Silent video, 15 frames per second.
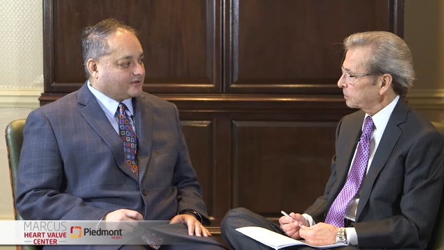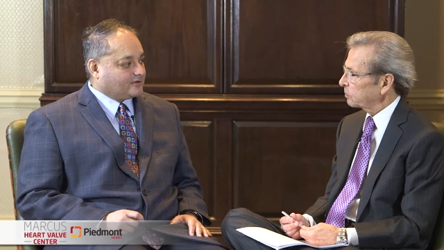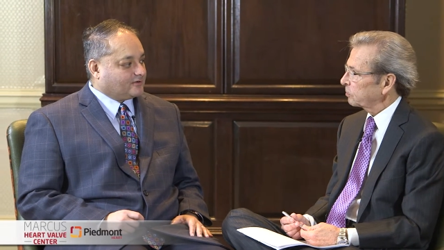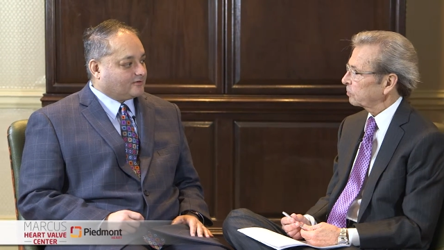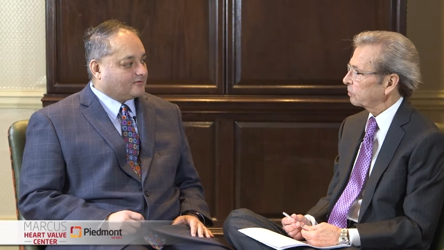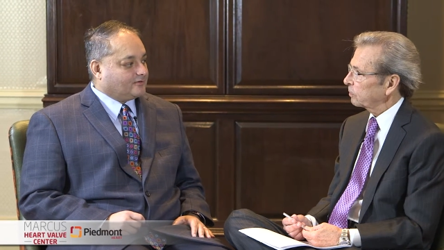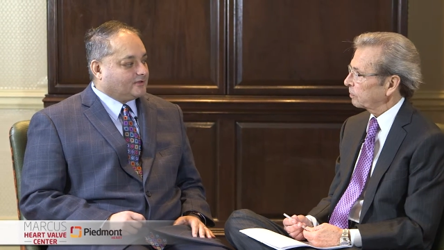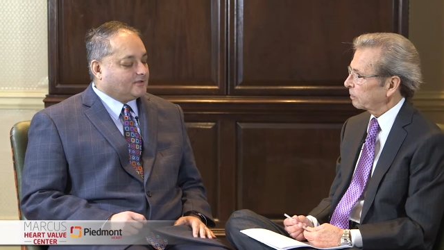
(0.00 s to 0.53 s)

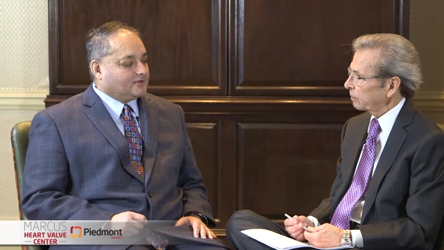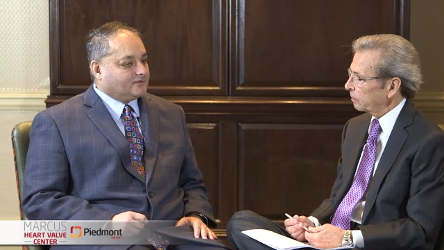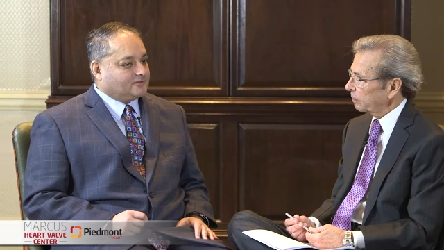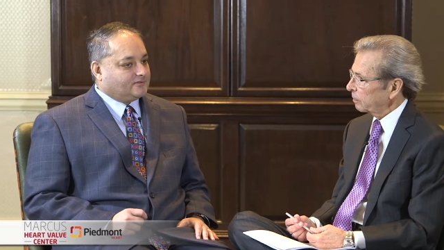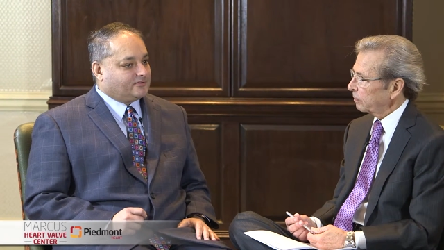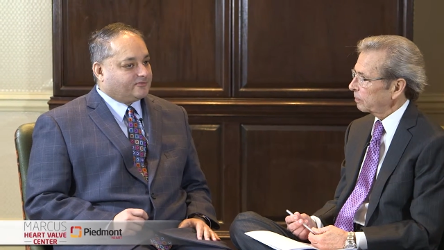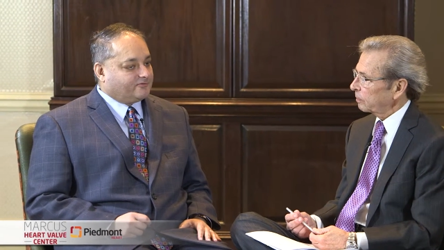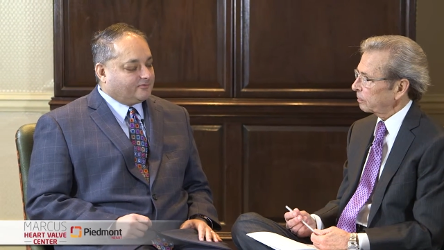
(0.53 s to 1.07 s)
Speaker 1: echo, the
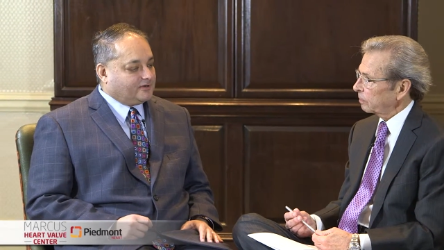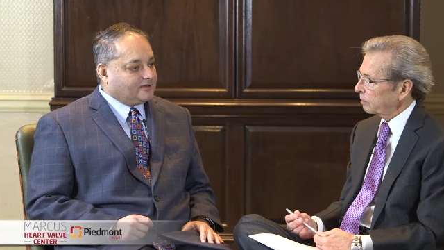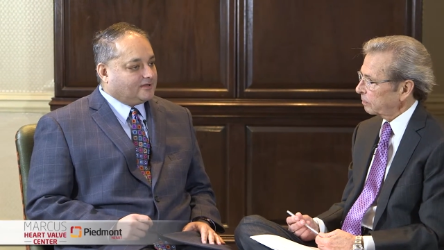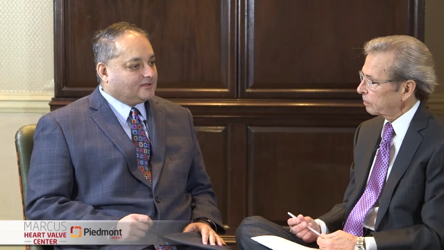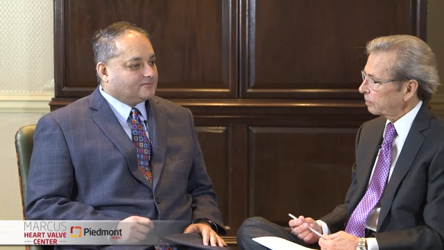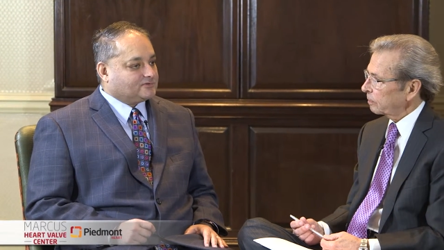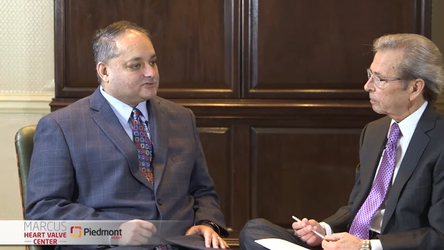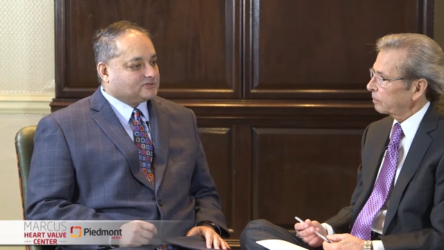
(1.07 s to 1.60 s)
3D
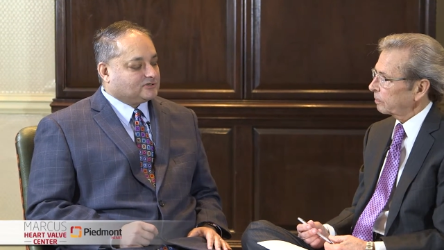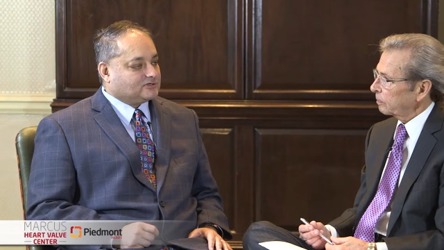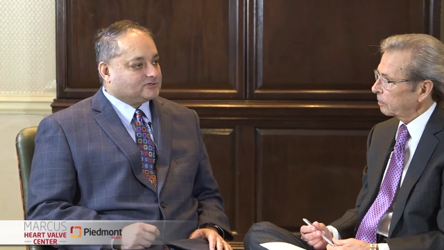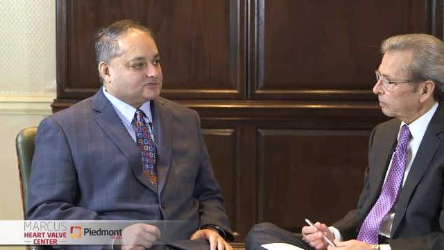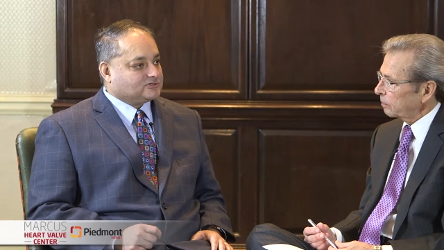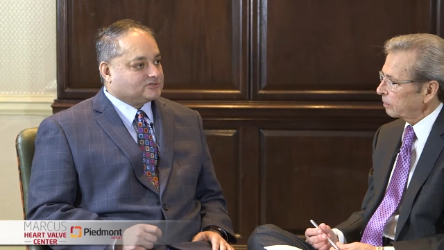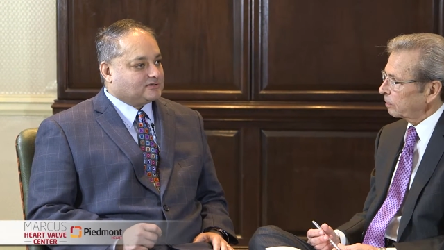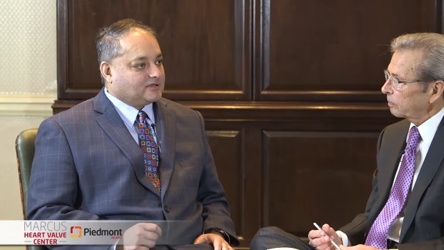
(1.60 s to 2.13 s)
imaging
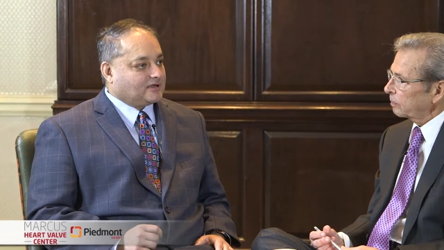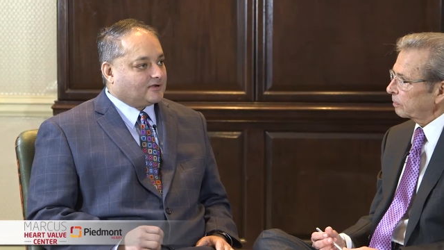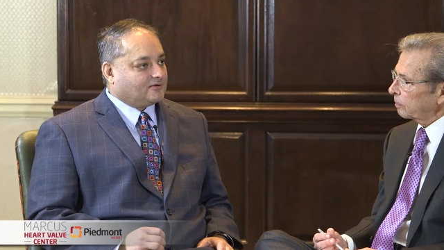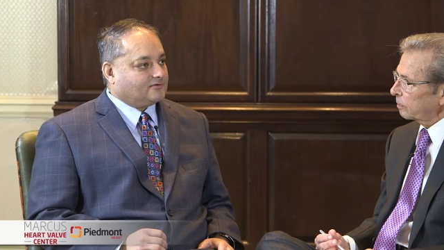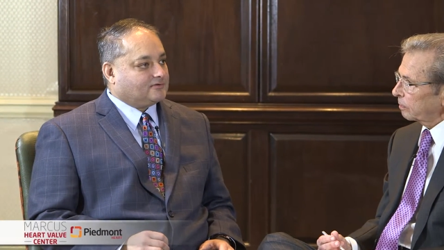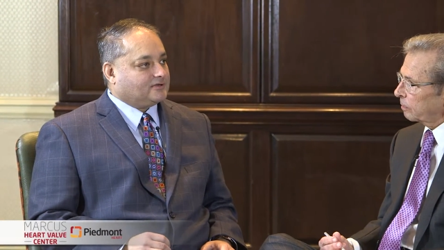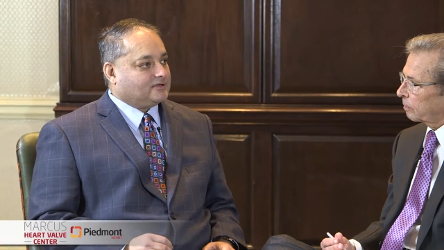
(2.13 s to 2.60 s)
is now